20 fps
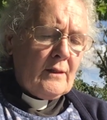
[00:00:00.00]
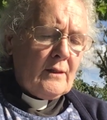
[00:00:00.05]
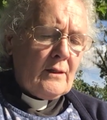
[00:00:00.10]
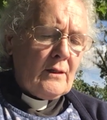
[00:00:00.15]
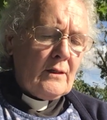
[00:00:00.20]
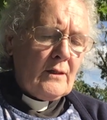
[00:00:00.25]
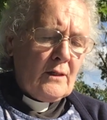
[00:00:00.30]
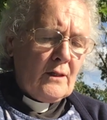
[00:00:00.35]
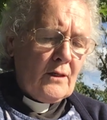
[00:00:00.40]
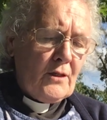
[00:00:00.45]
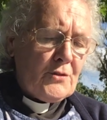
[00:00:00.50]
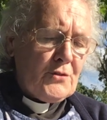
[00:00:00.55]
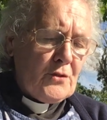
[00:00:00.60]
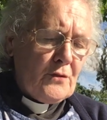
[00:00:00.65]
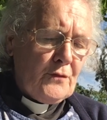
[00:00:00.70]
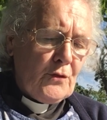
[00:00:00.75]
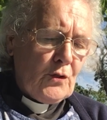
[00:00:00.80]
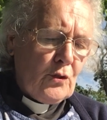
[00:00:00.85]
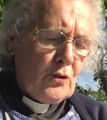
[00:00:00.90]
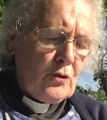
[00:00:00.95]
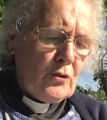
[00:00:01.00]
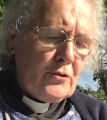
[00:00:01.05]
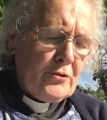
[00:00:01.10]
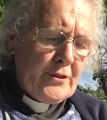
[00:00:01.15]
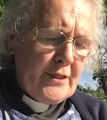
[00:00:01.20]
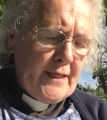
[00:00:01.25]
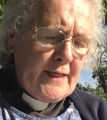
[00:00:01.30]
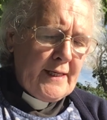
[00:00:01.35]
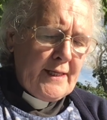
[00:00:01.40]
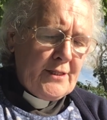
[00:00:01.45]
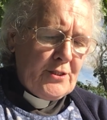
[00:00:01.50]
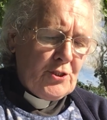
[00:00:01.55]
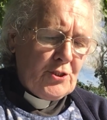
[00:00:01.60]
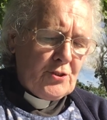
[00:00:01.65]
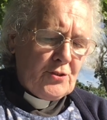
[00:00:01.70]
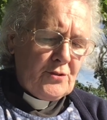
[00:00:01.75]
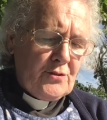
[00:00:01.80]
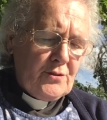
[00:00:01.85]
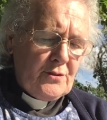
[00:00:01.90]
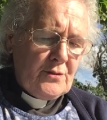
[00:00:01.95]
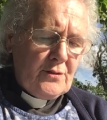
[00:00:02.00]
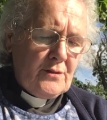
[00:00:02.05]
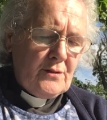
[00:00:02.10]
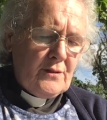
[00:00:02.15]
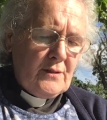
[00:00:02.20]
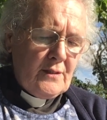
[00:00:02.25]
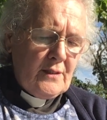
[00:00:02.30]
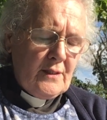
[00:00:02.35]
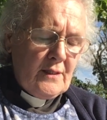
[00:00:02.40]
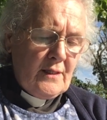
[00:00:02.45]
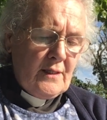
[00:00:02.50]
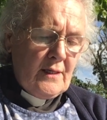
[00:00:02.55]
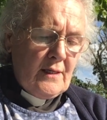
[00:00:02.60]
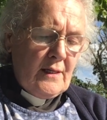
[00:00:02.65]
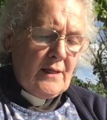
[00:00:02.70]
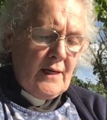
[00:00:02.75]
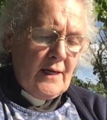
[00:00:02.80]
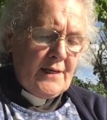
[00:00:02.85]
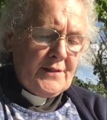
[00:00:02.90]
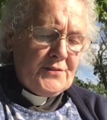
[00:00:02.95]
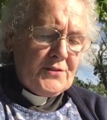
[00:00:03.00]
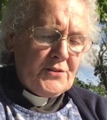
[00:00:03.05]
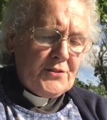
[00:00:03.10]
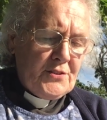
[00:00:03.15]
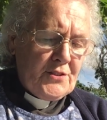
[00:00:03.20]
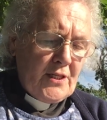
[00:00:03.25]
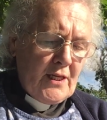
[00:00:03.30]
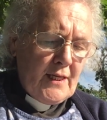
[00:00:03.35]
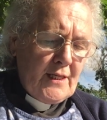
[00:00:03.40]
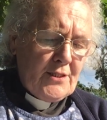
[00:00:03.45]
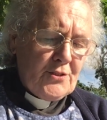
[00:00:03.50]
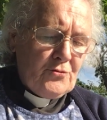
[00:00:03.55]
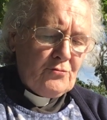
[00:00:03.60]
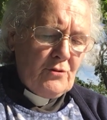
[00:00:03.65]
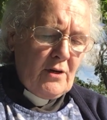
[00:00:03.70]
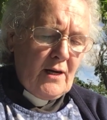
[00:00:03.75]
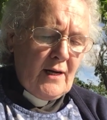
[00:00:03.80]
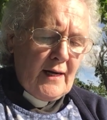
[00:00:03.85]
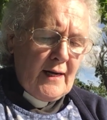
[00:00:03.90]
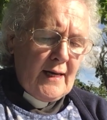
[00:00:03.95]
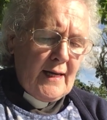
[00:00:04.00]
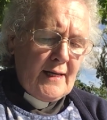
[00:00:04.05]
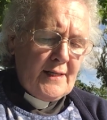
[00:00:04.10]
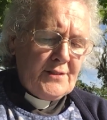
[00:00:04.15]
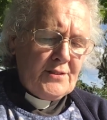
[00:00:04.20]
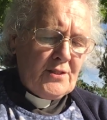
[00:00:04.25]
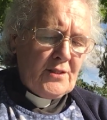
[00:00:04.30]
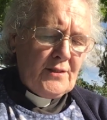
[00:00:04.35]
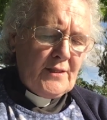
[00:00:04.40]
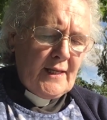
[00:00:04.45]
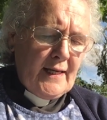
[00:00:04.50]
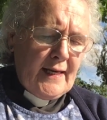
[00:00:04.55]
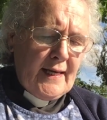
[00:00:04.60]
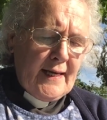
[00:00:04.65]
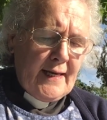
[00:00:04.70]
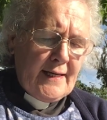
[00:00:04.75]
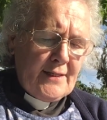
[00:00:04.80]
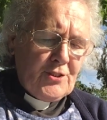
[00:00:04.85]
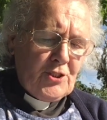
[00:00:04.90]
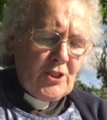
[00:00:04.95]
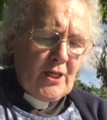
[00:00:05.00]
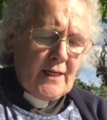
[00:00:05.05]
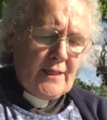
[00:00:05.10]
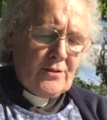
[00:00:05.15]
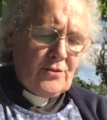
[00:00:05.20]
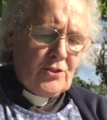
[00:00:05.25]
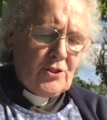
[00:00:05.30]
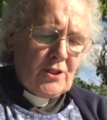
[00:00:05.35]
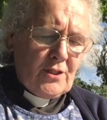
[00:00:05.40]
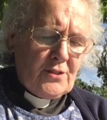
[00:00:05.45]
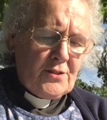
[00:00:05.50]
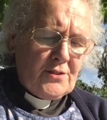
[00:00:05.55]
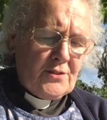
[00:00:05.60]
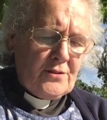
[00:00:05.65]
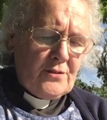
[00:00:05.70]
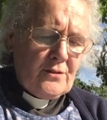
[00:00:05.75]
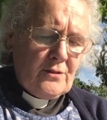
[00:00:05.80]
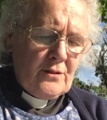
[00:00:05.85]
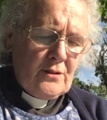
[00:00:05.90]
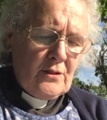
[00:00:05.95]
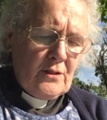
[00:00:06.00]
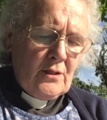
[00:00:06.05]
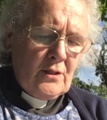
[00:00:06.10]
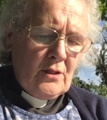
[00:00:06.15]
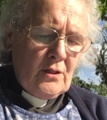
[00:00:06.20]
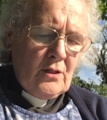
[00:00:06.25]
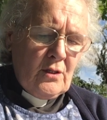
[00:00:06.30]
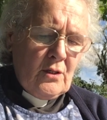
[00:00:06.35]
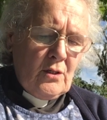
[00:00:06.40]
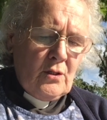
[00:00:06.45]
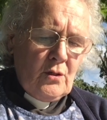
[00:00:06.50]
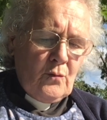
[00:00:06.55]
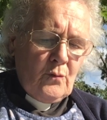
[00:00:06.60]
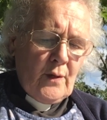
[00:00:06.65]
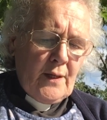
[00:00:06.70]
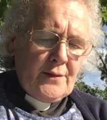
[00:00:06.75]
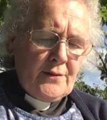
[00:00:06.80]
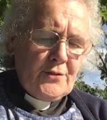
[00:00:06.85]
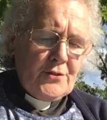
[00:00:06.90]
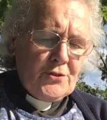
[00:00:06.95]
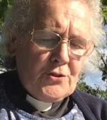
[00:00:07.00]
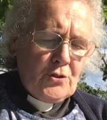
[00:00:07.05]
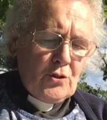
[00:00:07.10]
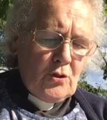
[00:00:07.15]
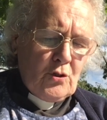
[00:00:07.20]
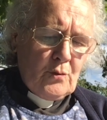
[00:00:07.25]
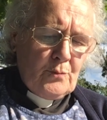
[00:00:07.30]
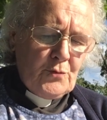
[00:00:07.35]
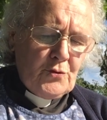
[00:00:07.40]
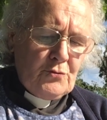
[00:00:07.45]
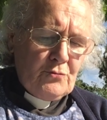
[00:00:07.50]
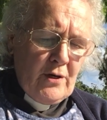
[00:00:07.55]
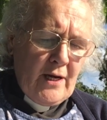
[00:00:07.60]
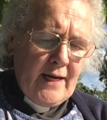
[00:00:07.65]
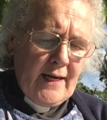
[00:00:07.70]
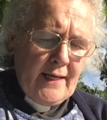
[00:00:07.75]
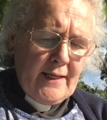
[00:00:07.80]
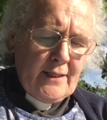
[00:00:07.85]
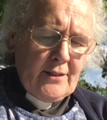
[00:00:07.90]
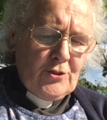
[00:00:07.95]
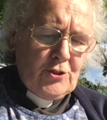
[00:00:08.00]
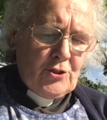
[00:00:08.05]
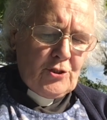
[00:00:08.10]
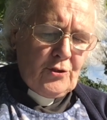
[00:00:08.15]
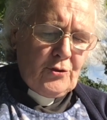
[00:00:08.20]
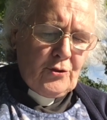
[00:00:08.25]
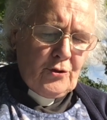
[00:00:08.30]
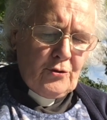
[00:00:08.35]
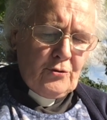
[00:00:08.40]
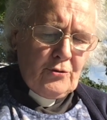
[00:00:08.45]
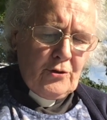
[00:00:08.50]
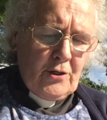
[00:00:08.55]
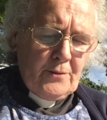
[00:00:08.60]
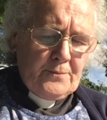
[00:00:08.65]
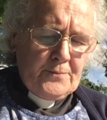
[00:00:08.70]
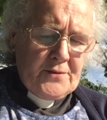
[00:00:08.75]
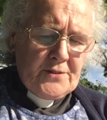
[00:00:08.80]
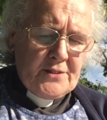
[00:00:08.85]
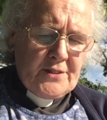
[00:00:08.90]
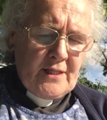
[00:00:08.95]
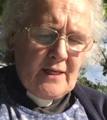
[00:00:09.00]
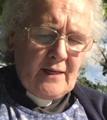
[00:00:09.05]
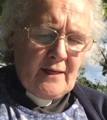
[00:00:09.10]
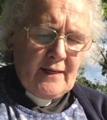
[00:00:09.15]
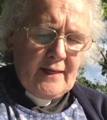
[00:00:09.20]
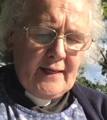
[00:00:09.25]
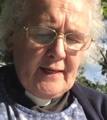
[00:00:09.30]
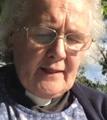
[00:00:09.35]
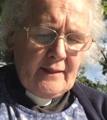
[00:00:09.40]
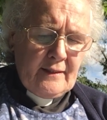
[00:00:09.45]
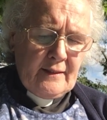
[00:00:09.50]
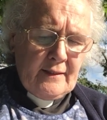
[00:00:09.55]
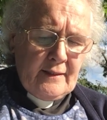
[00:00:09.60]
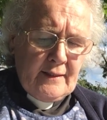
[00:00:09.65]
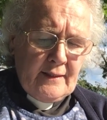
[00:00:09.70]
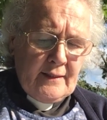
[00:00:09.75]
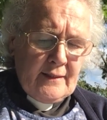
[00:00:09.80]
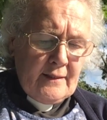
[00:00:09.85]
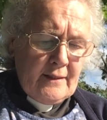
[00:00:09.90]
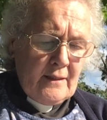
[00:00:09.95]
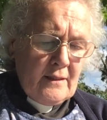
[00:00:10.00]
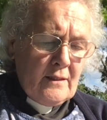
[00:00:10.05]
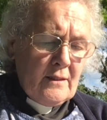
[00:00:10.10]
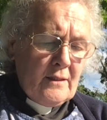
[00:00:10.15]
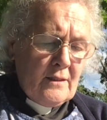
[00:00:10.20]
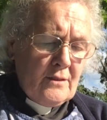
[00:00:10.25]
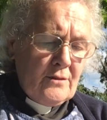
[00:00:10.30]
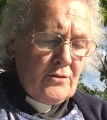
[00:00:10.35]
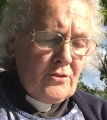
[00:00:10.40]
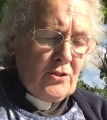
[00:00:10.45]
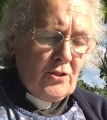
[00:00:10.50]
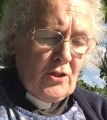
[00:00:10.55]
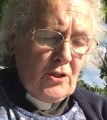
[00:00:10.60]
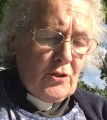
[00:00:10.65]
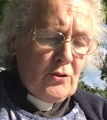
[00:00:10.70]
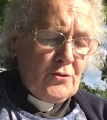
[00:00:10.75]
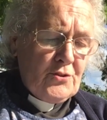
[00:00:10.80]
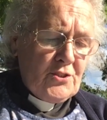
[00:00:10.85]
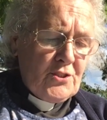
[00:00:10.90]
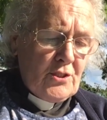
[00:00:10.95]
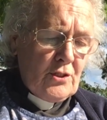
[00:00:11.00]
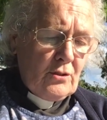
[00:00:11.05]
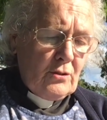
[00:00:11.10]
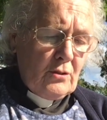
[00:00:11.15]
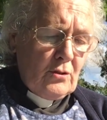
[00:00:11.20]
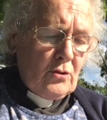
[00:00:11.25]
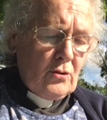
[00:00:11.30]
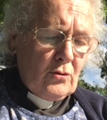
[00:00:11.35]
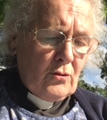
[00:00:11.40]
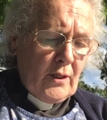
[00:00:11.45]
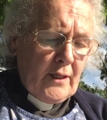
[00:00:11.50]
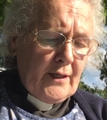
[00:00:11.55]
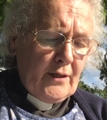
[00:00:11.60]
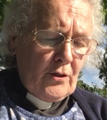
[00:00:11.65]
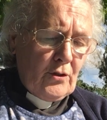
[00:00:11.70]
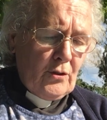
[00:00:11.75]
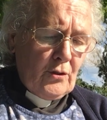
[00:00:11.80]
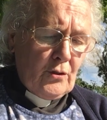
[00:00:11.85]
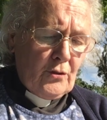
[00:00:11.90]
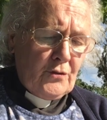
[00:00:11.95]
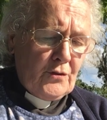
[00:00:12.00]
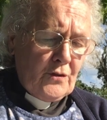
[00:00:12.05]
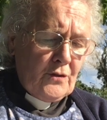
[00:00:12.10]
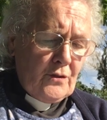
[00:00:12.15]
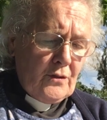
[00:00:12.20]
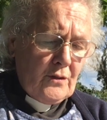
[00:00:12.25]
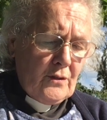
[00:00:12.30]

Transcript: God of all creation, as the seas rise and the air changes, when the storms rage and the crops die, do you still call it good?